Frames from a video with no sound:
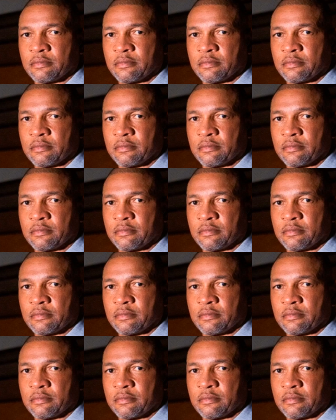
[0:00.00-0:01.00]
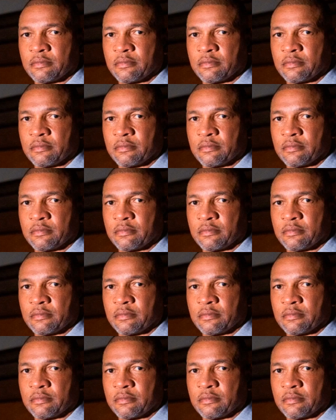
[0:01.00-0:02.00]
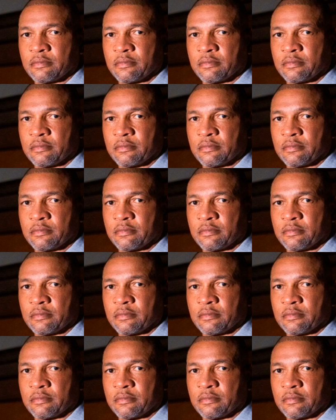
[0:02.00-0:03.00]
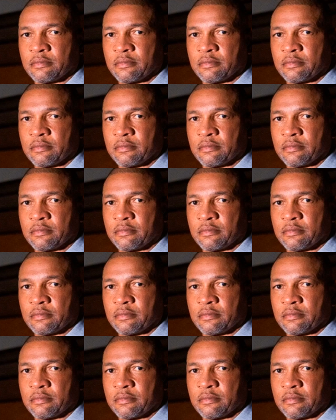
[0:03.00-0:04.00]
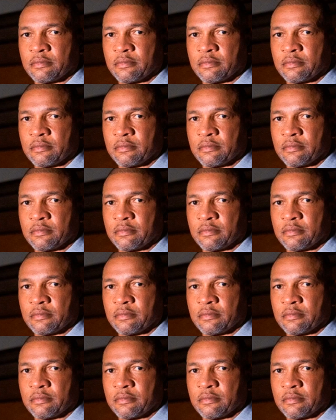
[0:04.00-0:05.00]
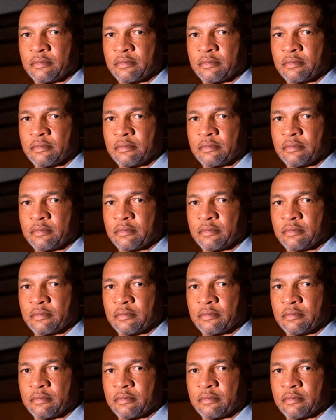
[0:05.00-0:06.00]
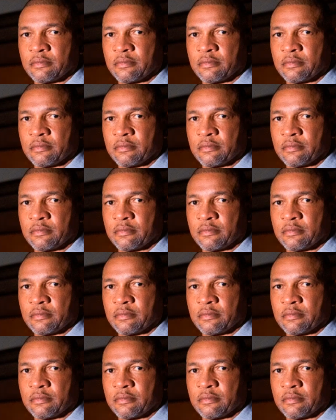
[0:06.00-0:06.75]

The face doesn't move, so there is nothing to read.